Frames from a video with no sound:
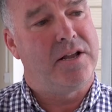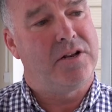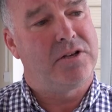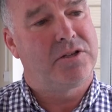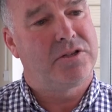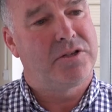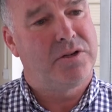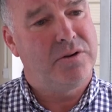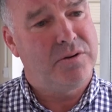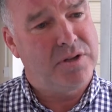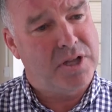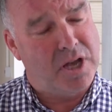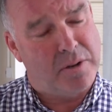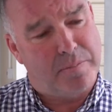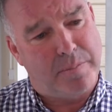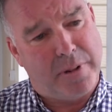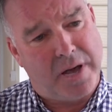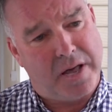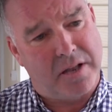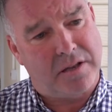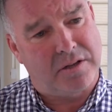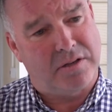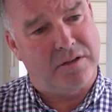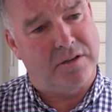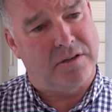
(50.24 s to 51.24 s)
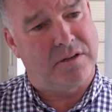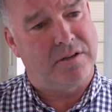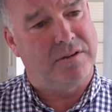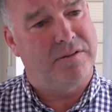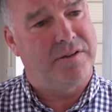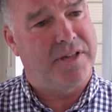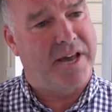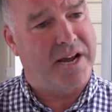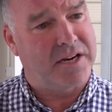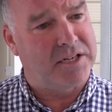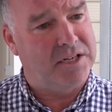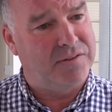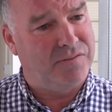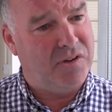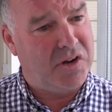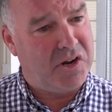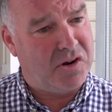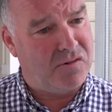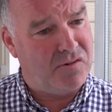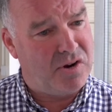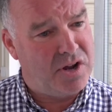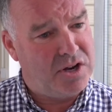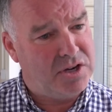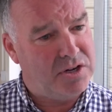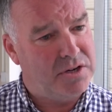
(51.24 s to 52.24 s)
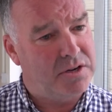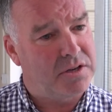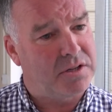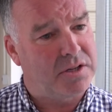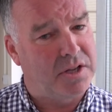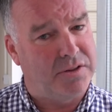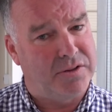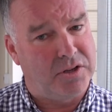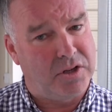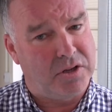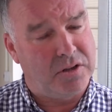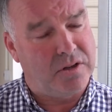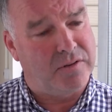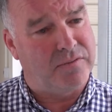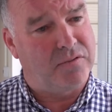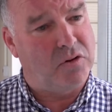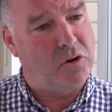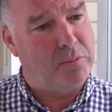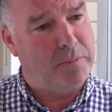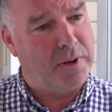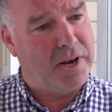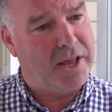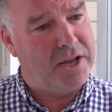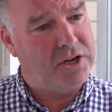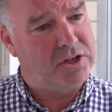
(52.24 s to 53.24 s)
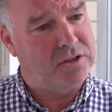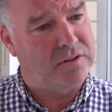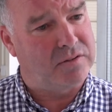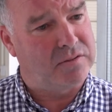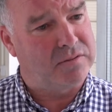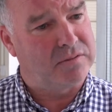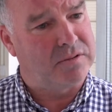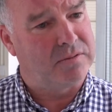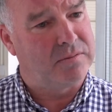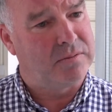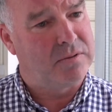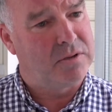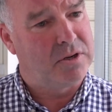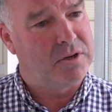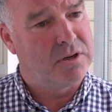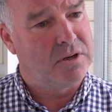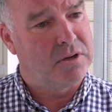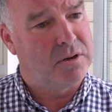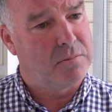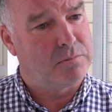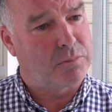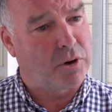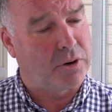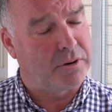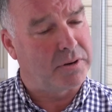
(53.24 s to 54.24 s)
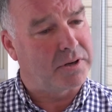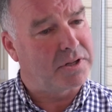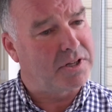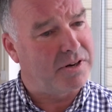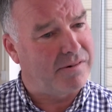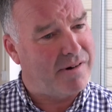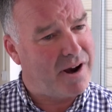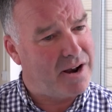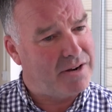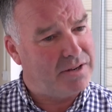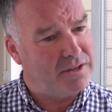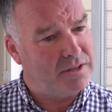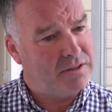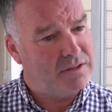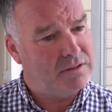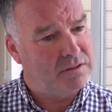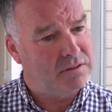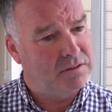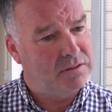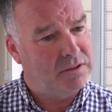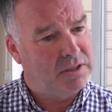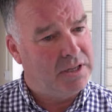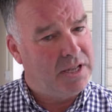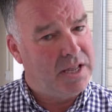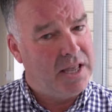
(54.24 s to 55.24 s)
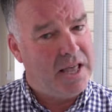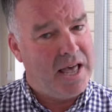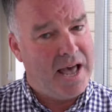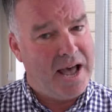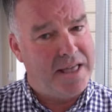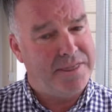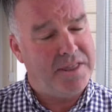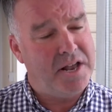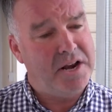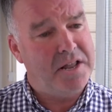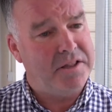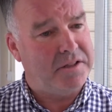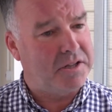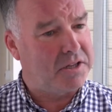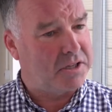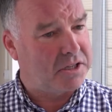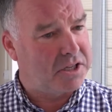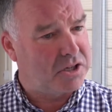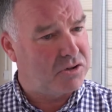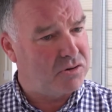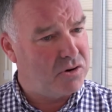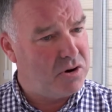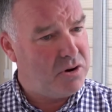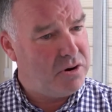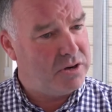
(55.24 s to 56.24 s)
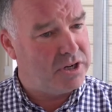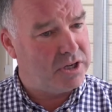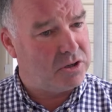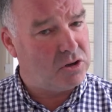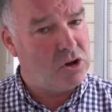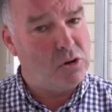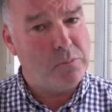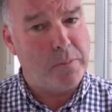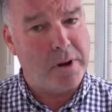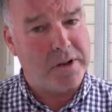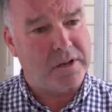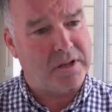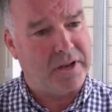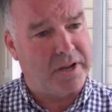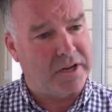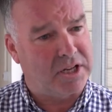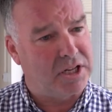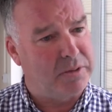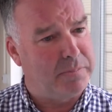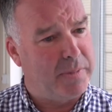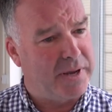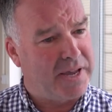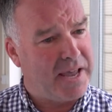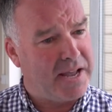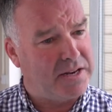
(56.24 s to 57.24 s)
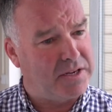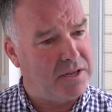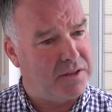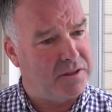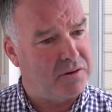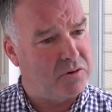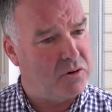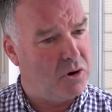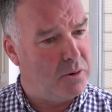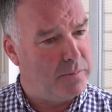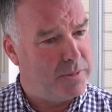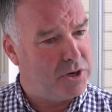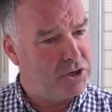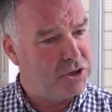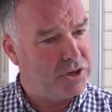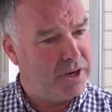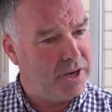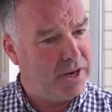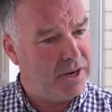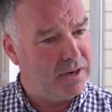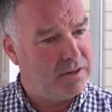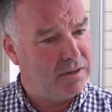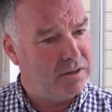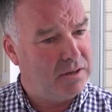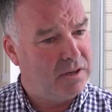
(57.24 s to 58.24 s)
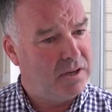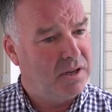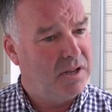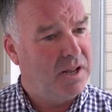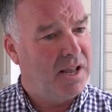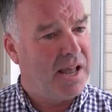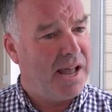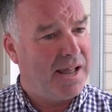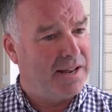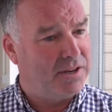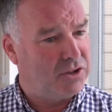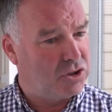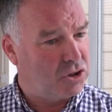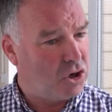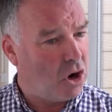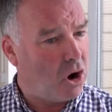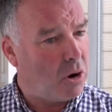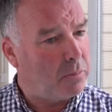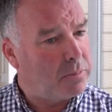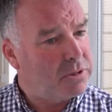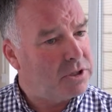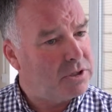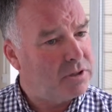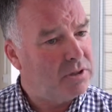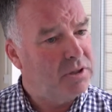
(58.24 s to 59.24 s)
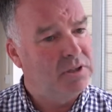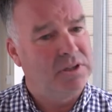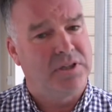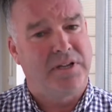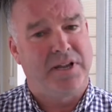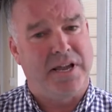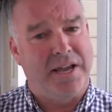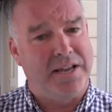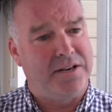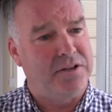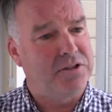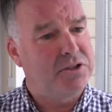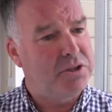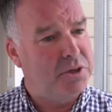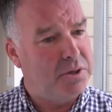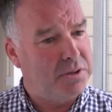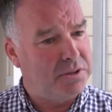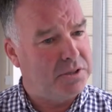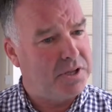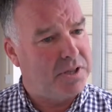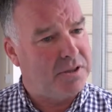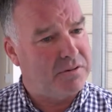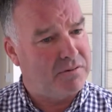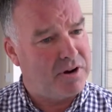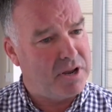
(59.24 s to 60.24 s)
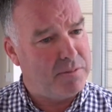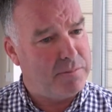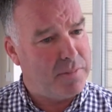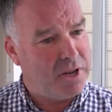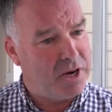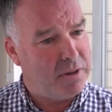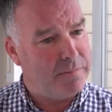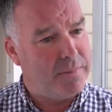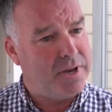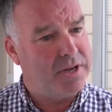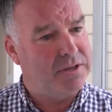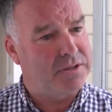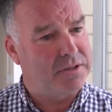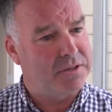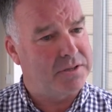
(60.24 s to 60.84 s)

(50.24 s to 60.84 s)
To that pasta, the active ingredients and the other formulation products are added, and then it's extruded almost like spaghetti through a machine and chopped in 2 to 3 millimeter